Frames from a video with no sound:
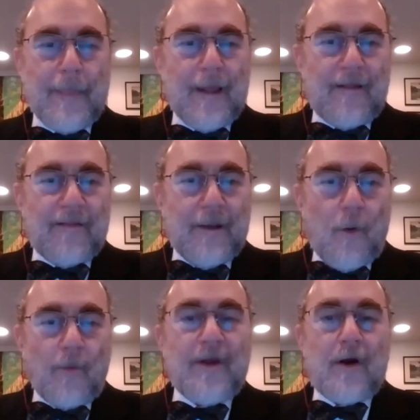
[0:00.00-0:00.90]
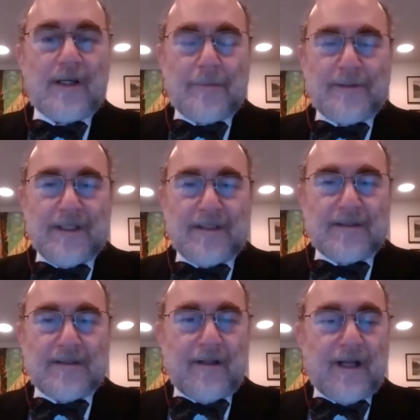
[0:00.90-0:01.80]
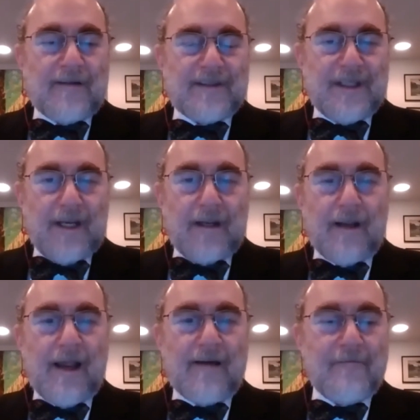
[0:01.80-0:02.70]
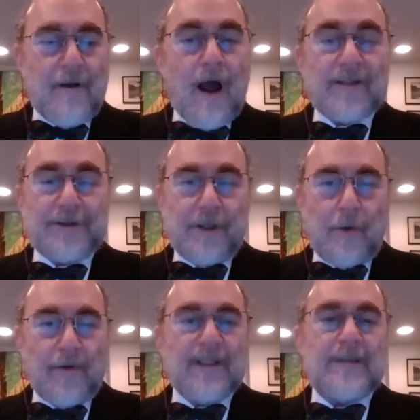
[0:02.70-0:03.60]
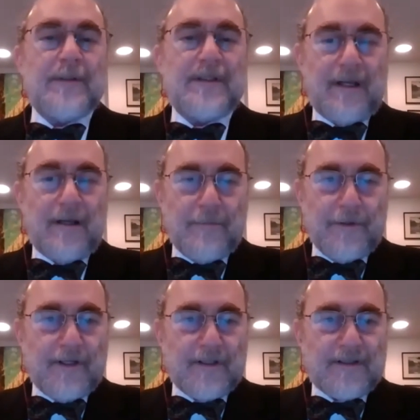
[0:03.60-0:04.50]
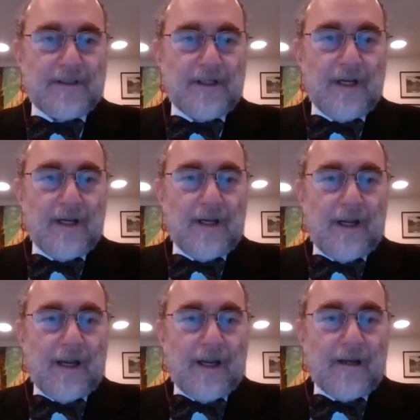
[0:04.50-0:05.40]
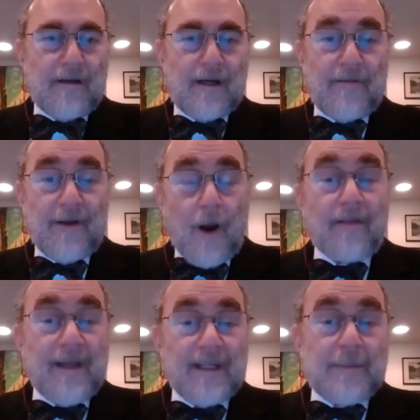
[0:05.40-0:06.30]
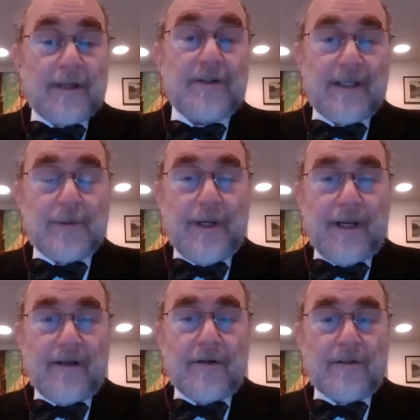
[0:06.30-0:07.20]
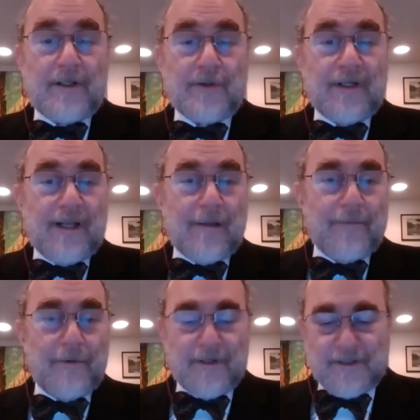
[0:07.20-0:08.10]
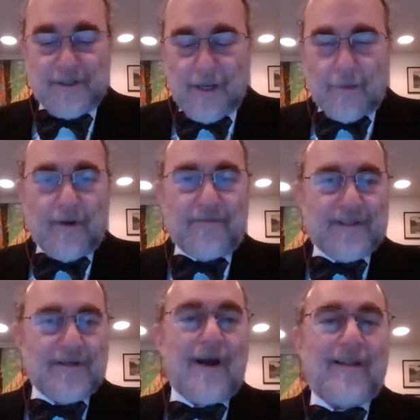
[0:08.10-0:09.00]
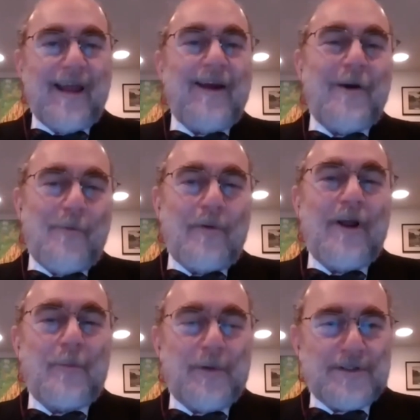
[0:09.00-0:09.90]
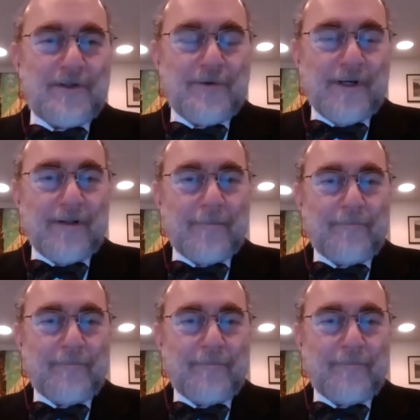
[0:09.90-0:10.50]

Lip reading: The only autopsies that I've seen have not shown inspissated mucus. And there are special things we can do to treat that mucus, but if it's not there, it won't help us to treat them.